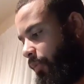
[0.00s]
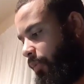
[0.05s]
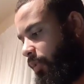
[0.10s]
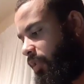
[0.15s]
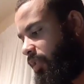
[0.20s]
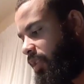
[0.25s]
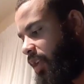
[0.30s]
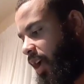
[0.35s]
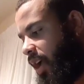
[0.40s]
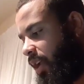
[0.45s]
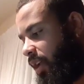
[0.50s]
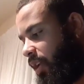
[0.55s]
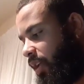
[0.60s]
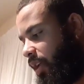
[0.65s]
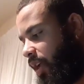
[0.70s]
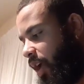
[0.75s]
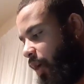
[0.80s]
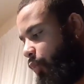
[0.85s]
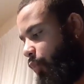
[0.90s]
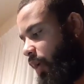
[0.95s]
Verse 9,
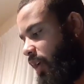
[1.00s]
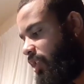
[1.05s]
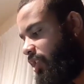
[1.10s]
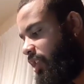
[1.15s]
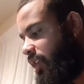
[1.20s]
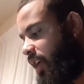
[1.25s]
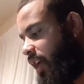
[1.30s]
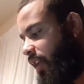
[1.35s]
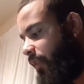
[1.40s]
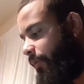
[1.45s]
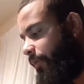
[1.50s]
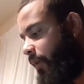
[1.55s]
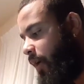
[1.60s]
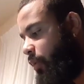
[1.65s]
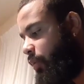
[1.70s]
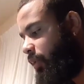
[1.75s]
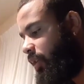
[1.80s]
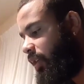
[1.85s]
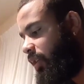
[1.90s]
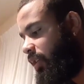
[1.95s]
And when she had
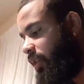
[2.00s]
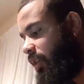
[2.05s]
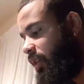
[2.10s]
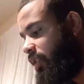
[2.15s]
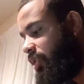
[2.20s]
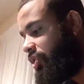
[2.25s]
found it,